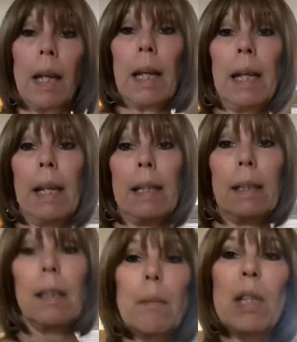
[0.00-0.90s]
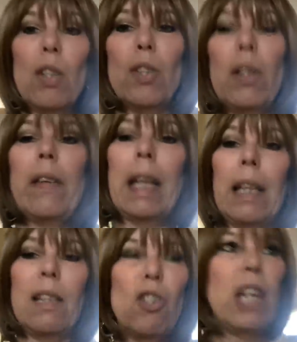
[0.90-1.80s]
And let me just turn on the light.
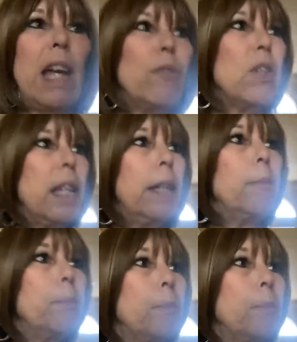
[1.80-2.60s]
Let's chat for a second.